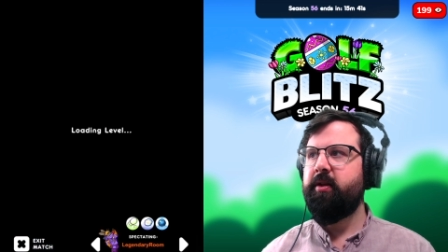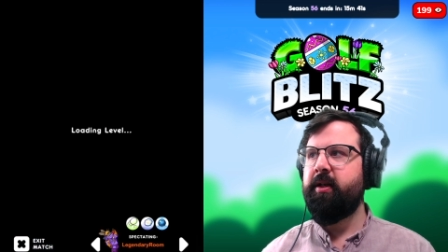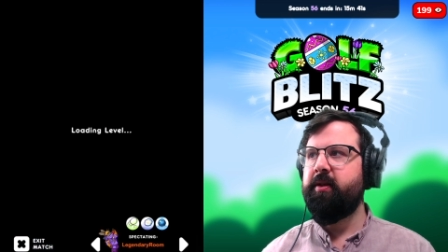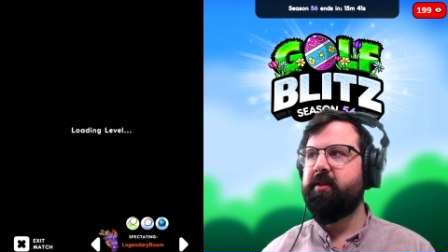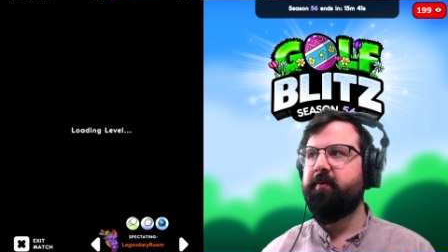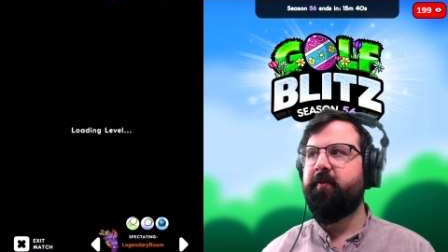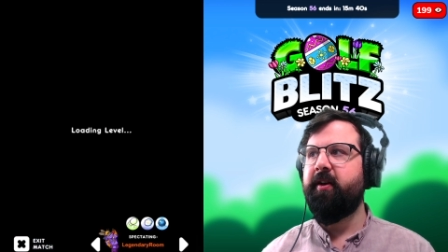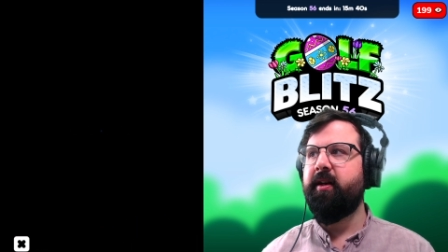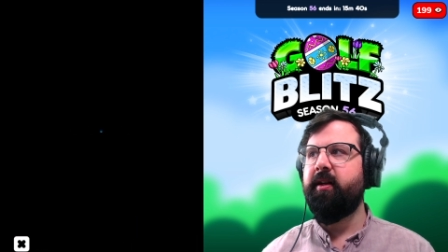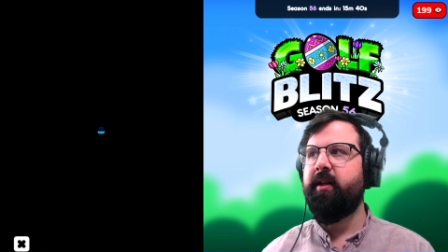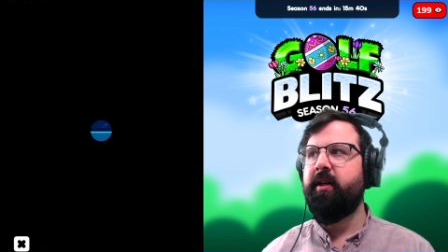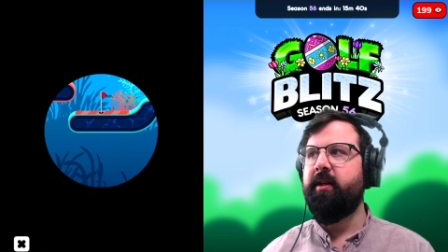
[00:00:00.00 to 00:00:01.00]
Trying to do some
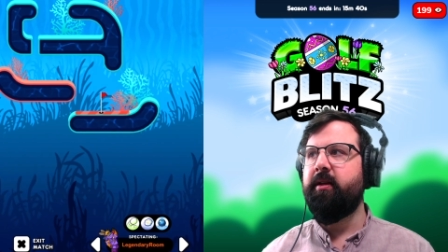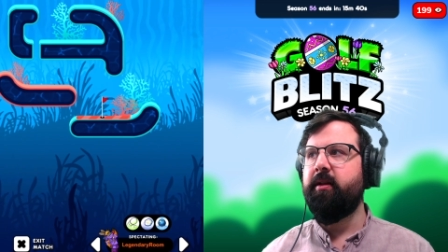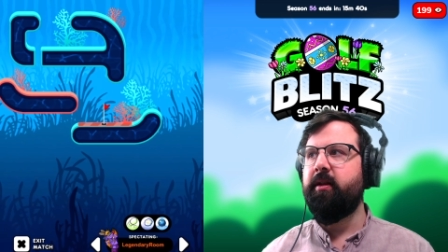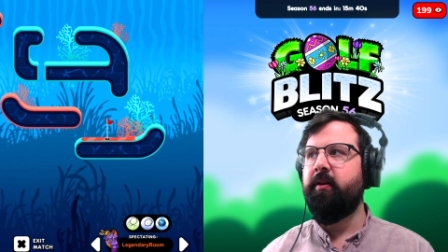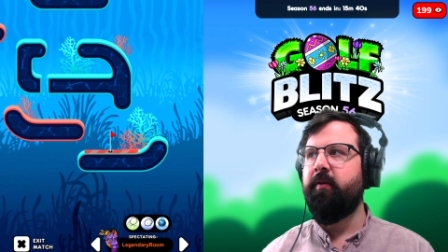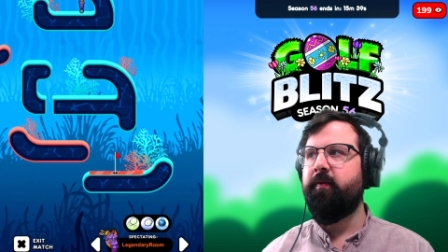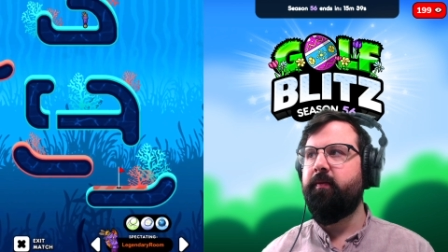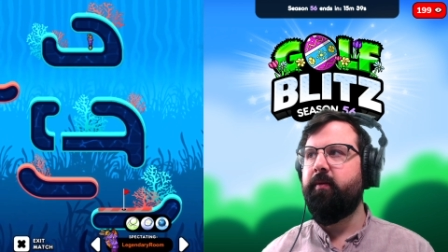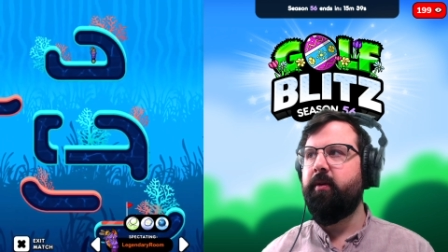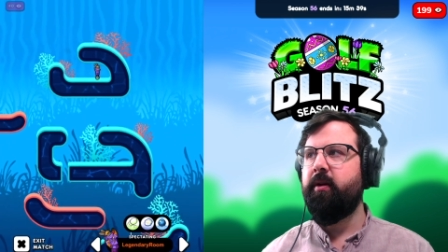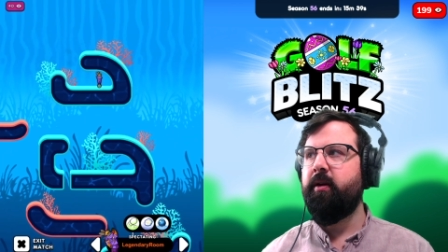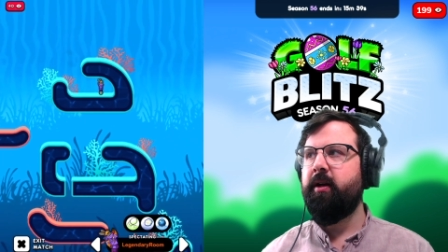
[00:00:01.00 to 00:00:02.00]
fun. Eagle out.
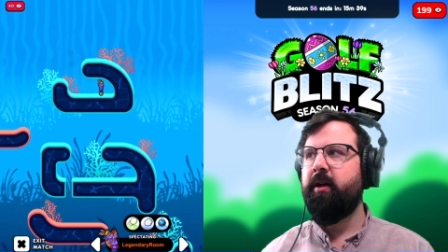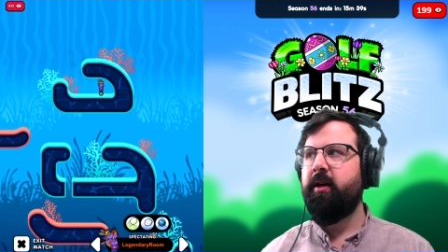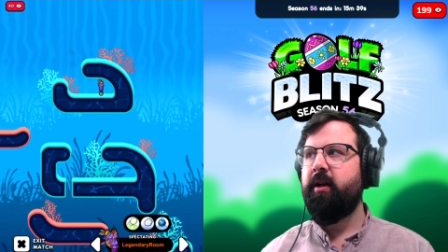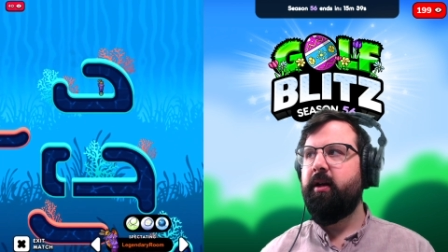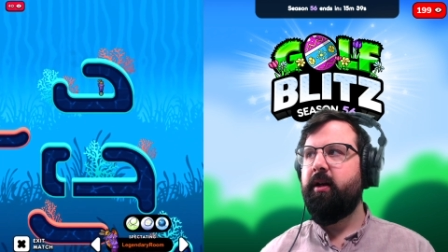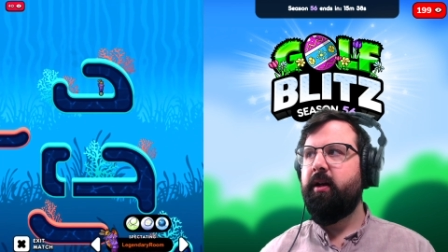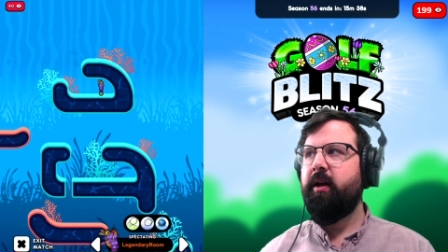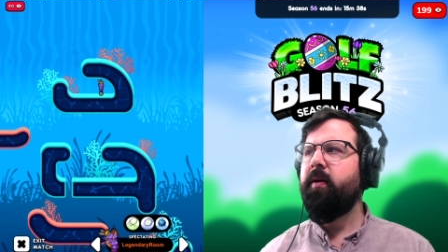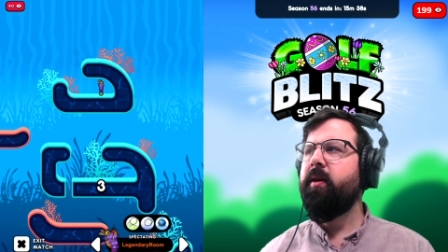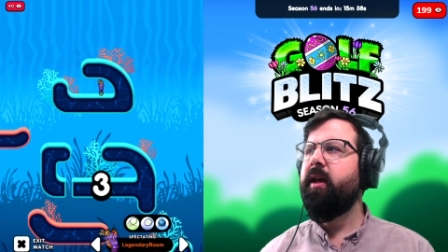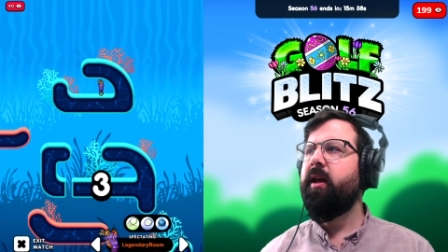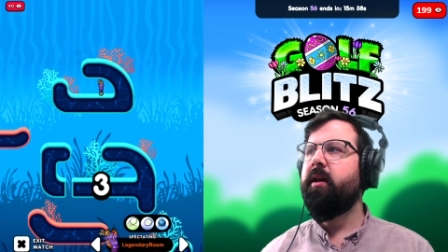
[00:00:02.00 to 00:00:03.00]

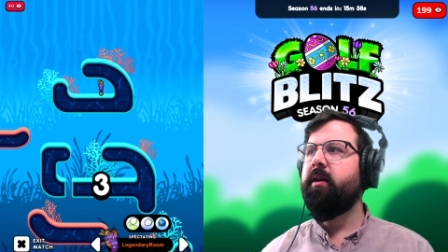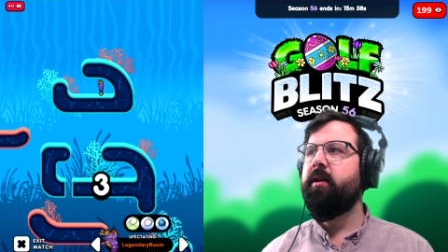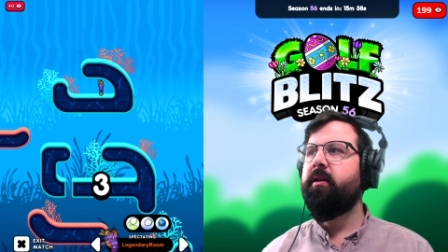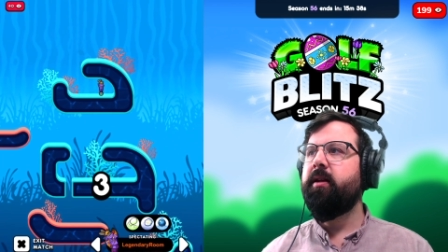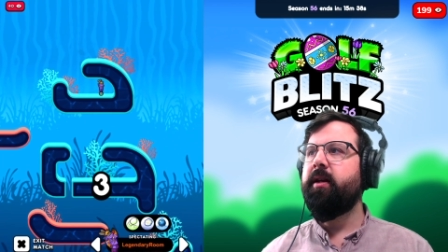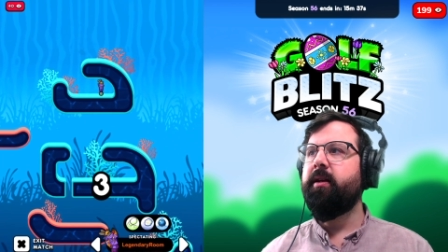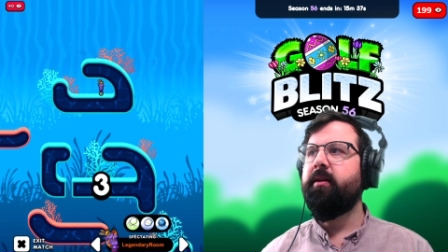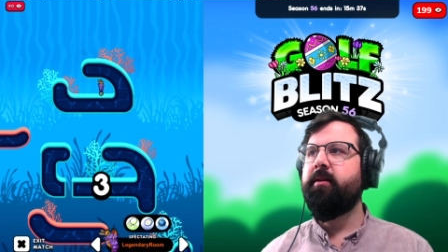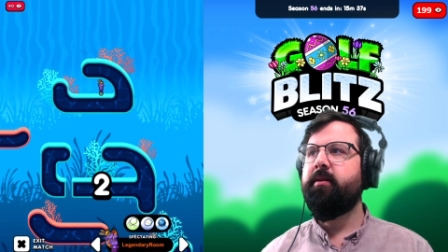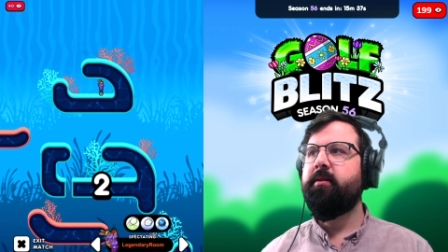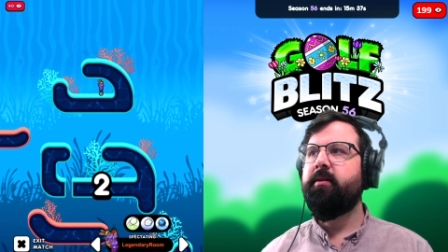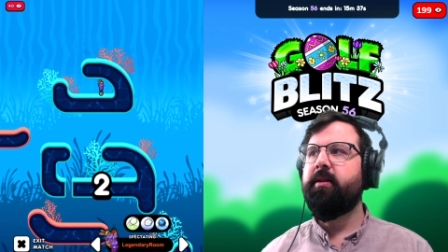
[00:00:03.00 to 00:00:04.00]
Oh yeah, eagle head.
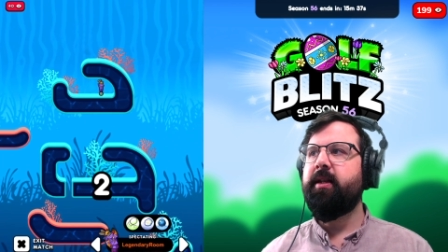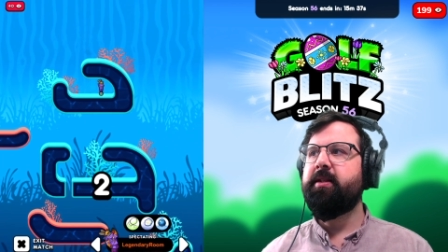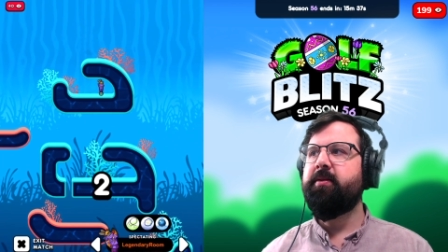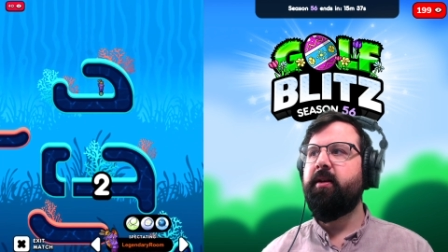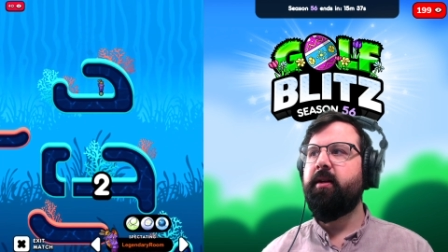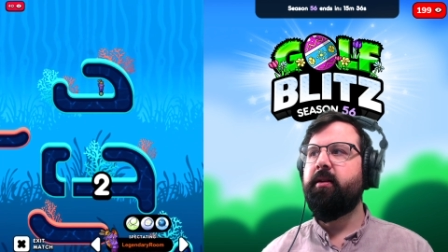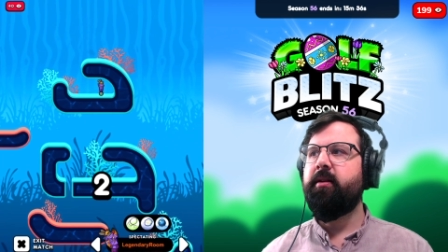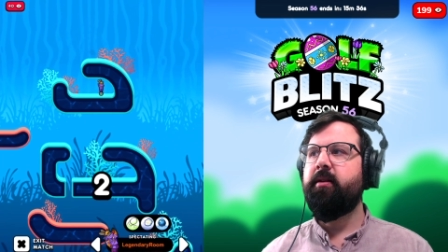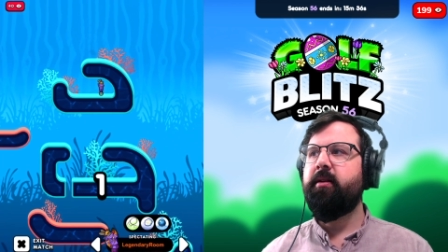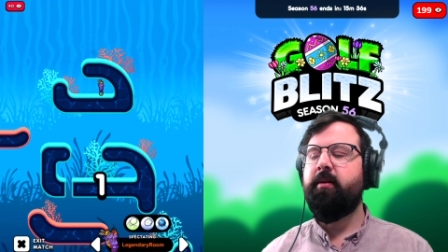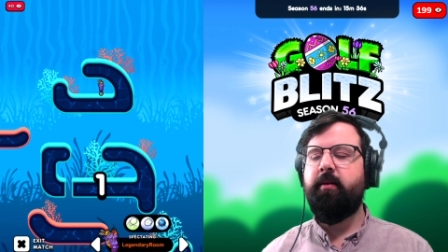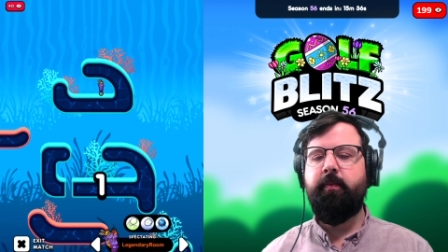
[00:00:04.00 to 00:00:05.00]
That's right.
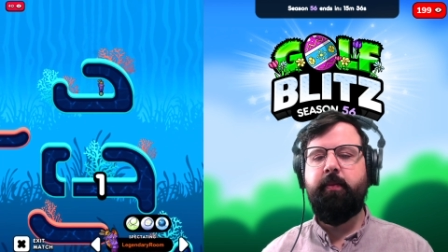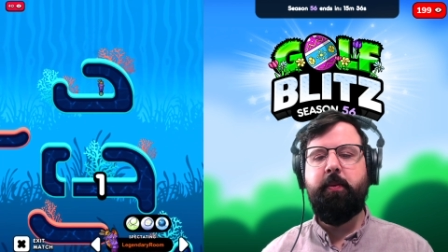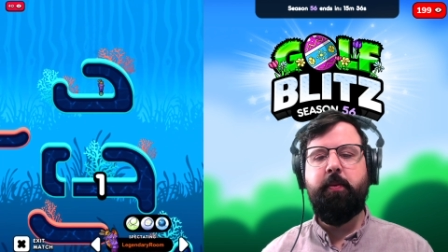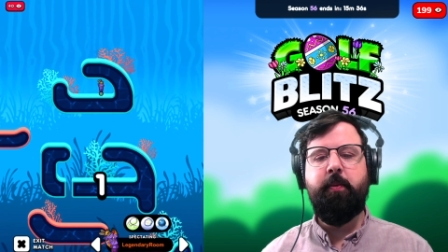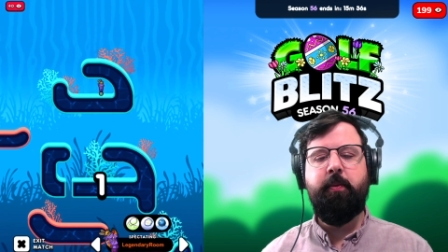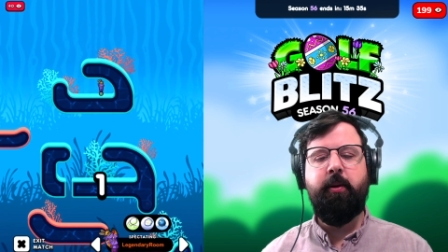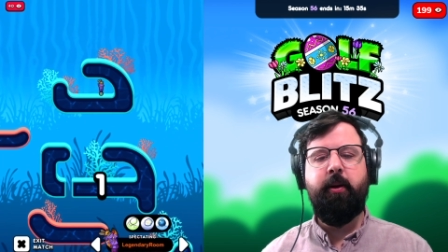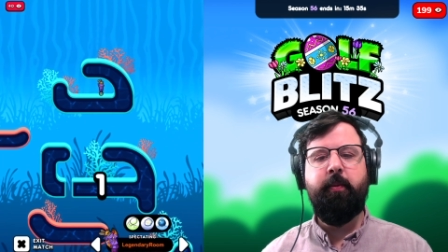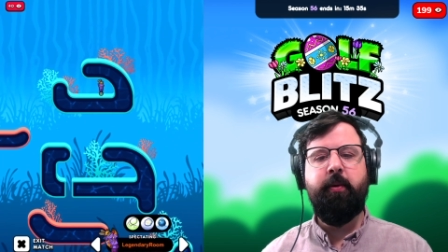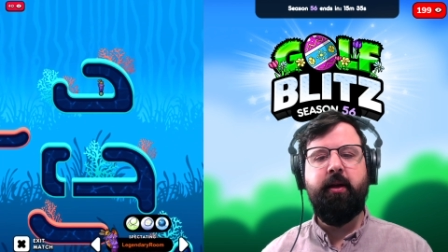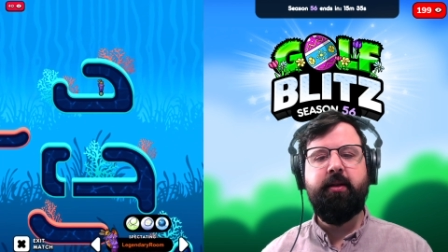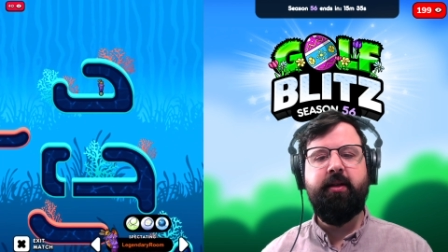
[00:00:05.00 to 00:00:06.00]
You're probably
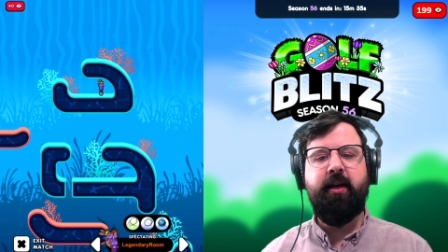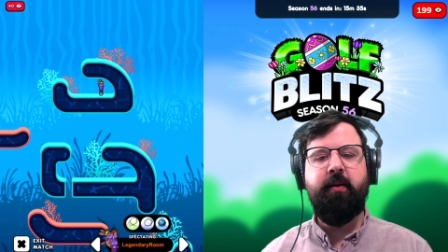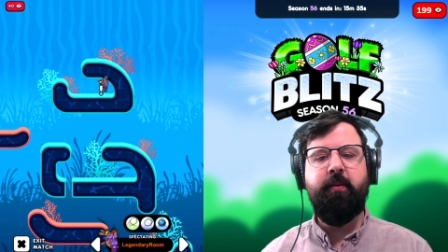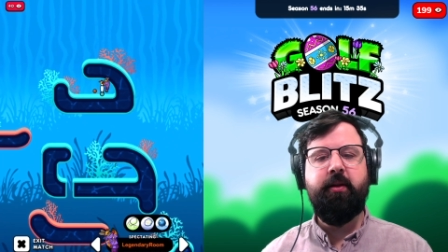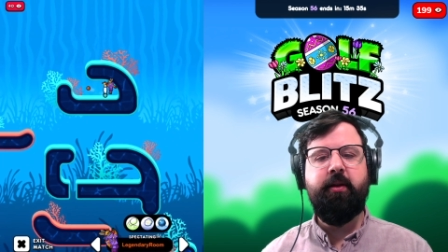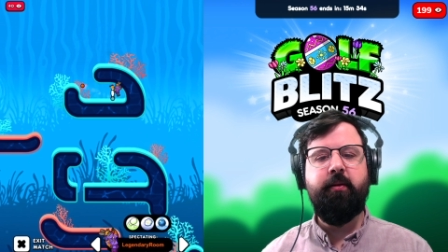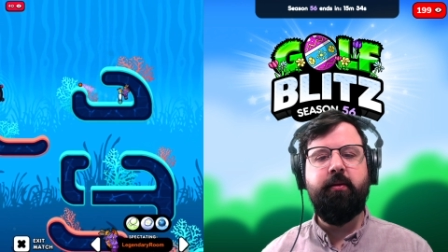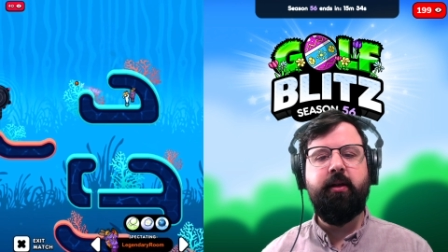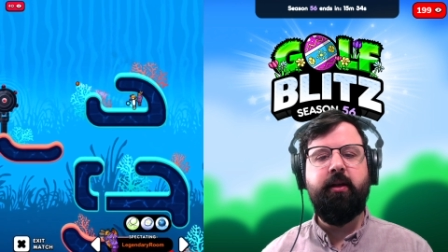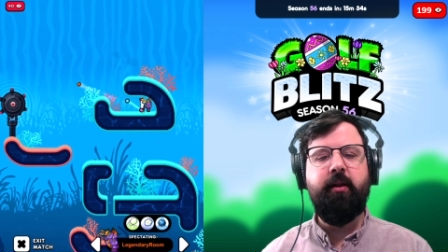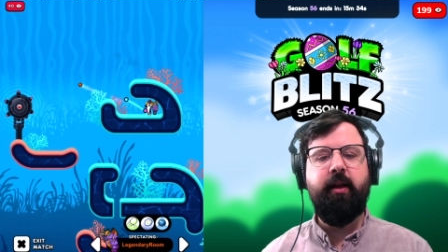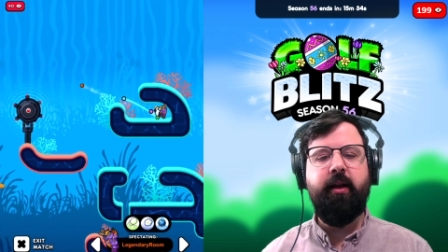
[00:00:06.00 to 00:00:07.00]
pretty excited about the old
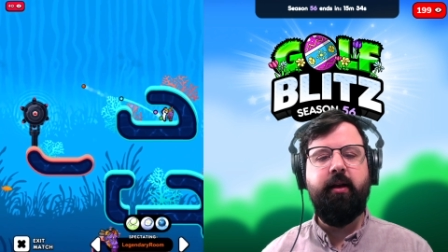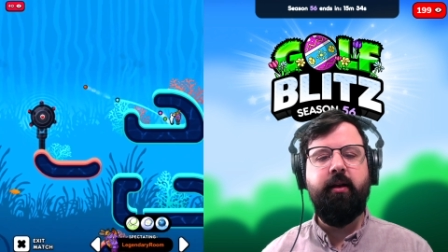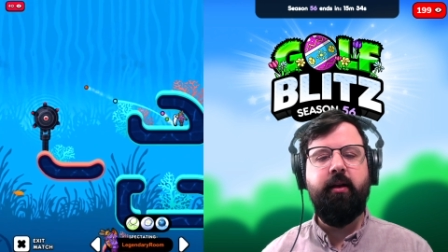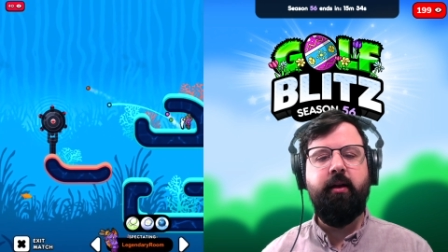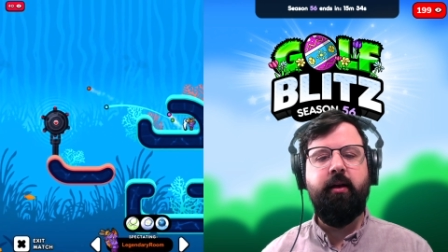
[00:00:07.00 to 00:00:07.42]
eagle head.